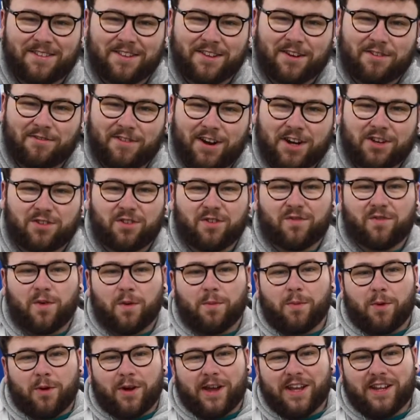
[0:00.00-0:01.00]
the Retro
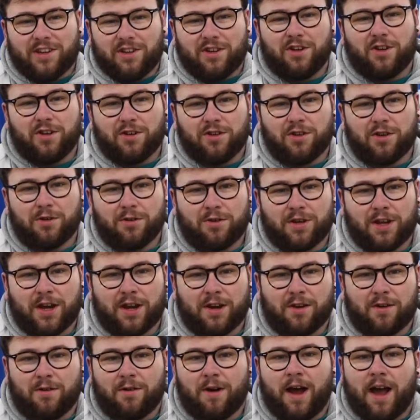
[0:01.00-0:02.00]
Football Kits YouTube
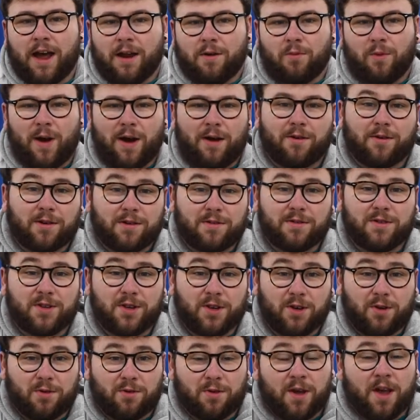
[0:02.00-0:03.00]
channel and welcome
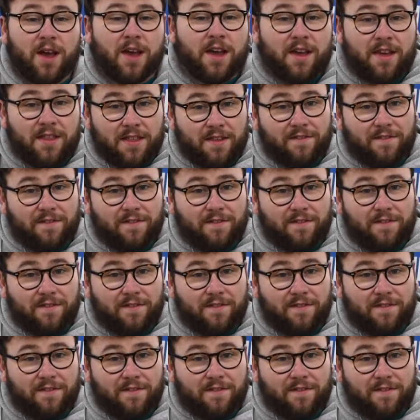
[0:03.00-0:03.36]
to